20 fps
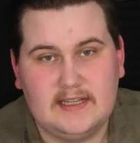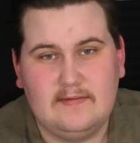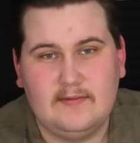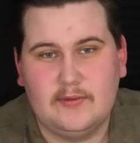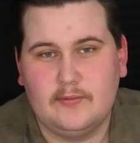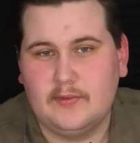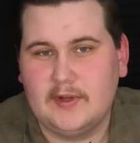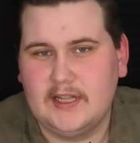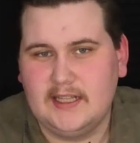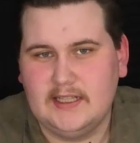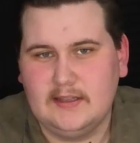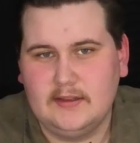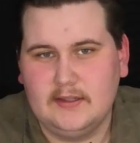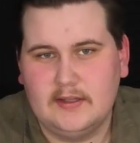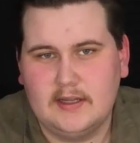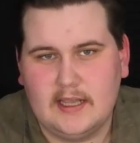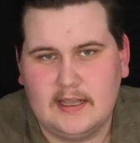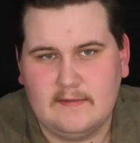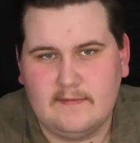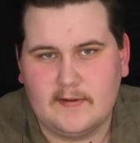even really
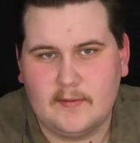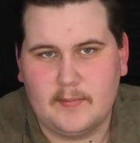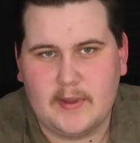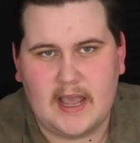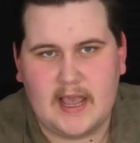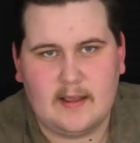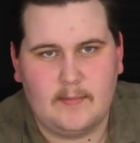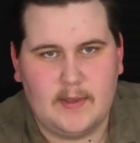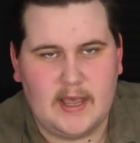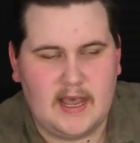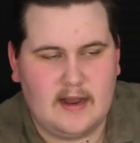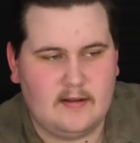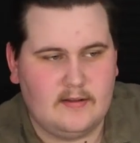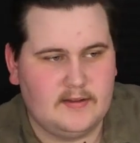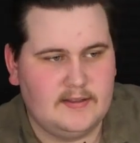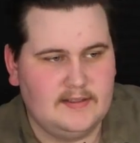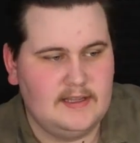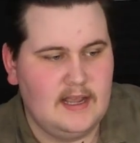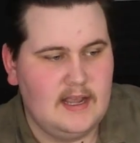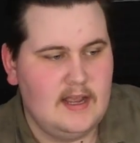looking for back
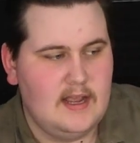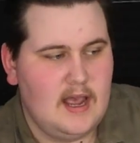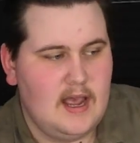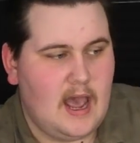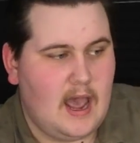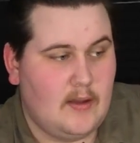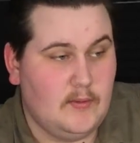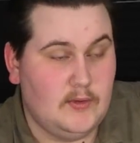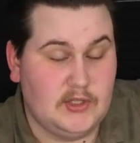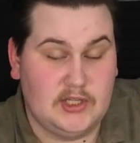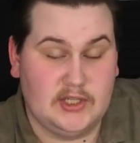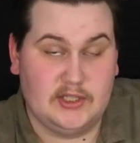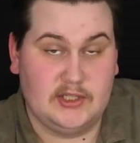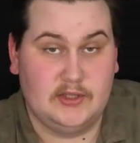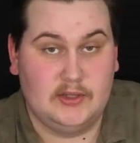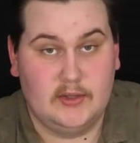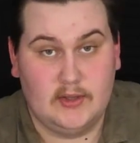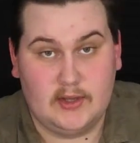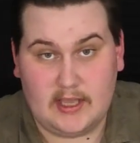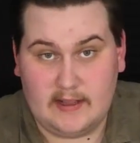paddles. I was just
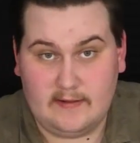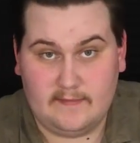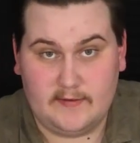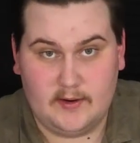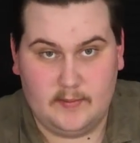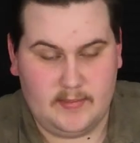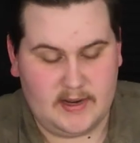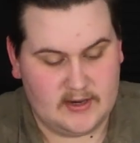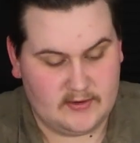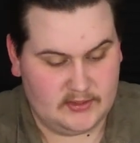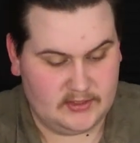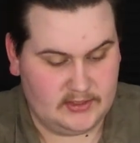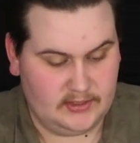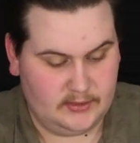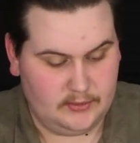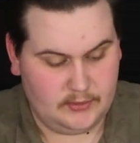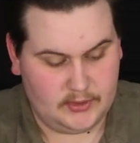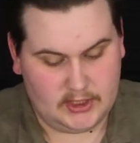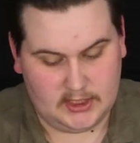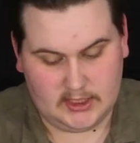looking for a better
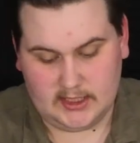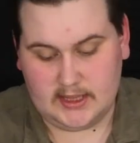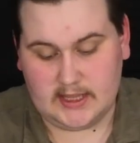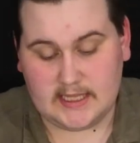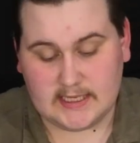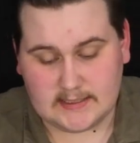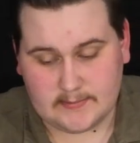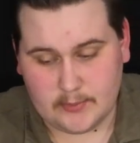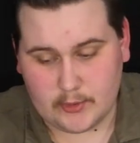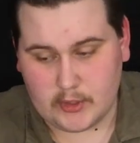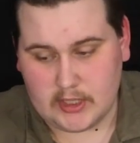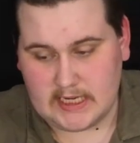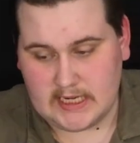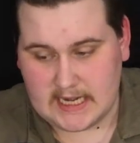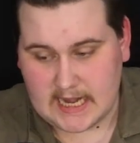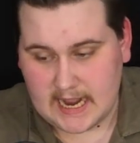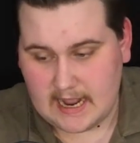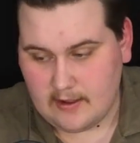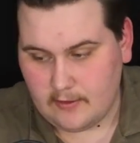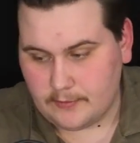solution. At this point
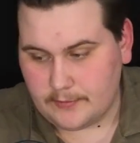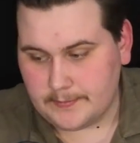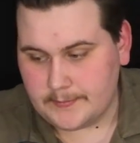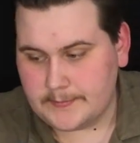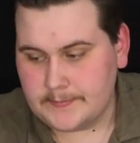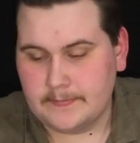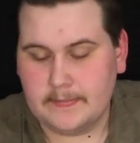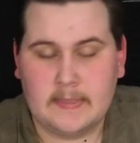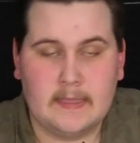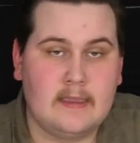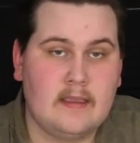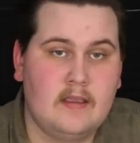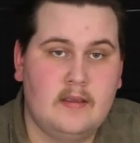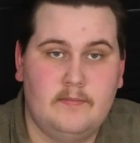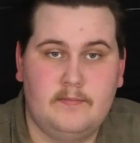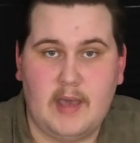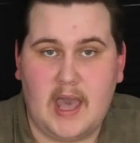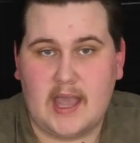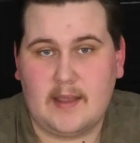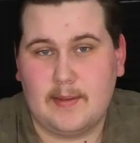now,
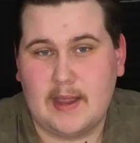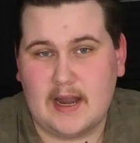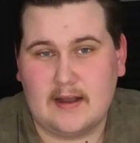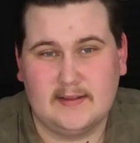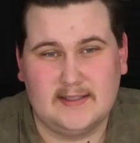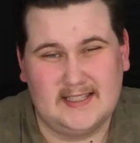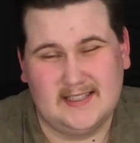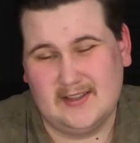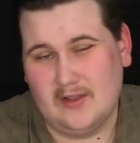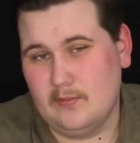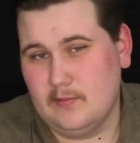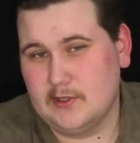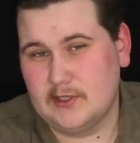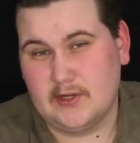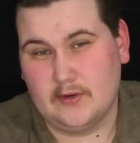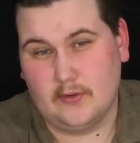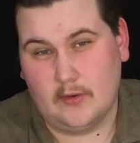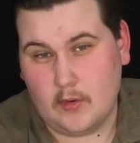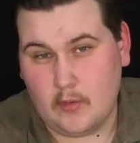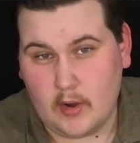back paddles is almost
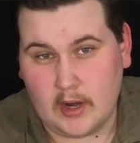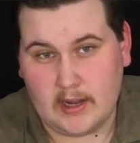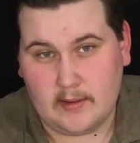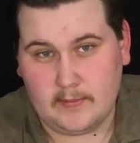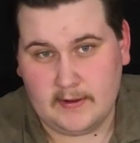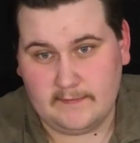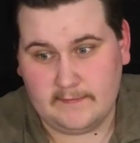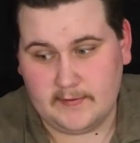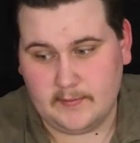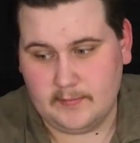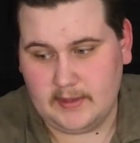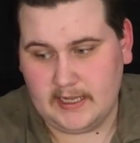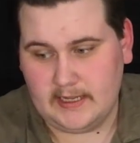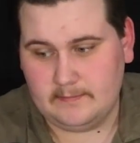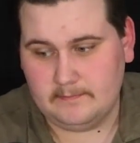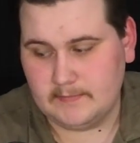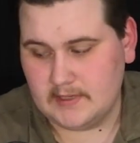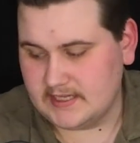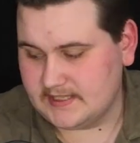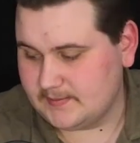a requirement for me,
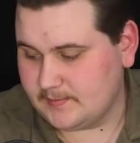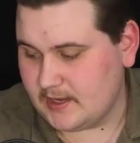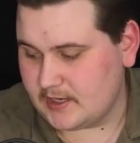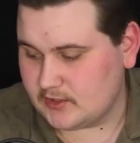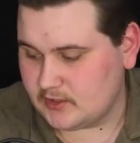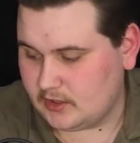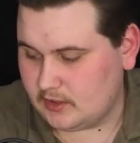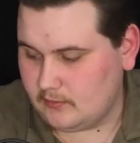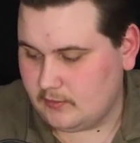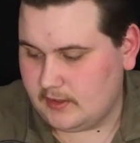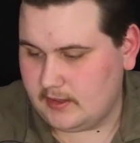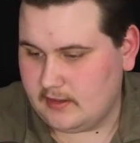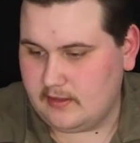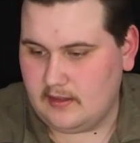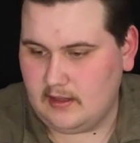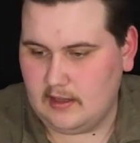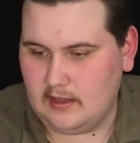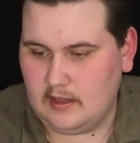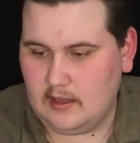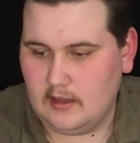especially with
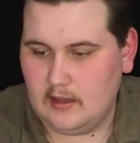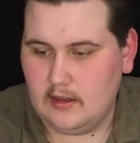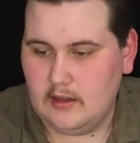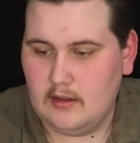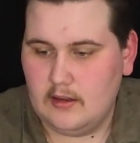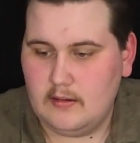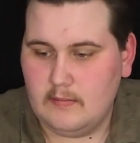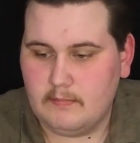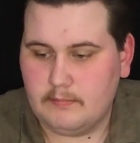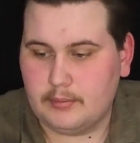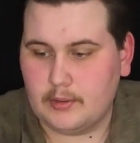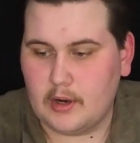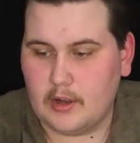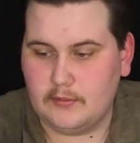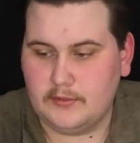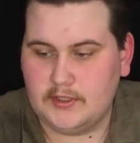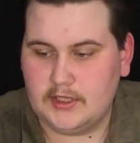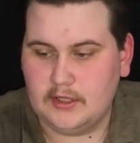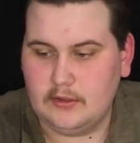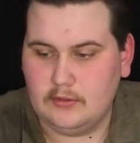the Pro
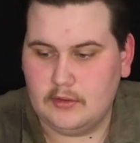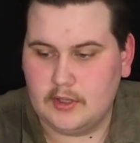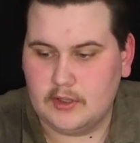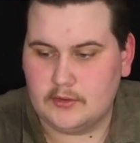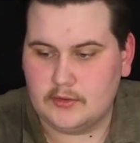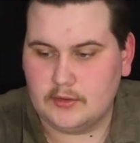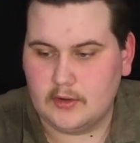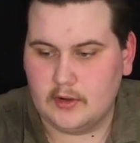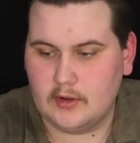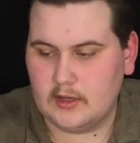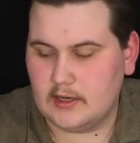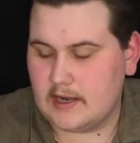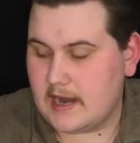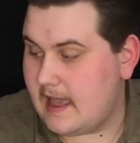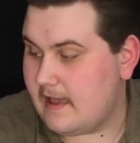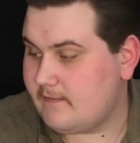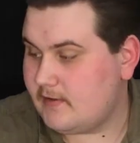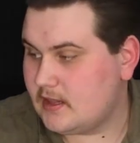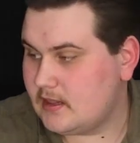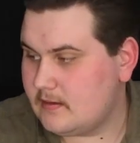2 controller
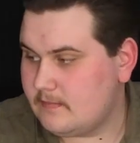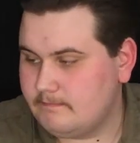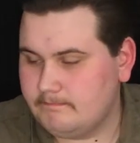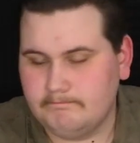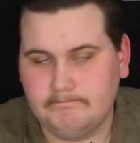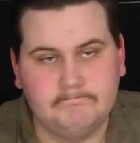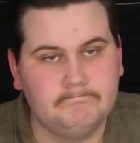having them.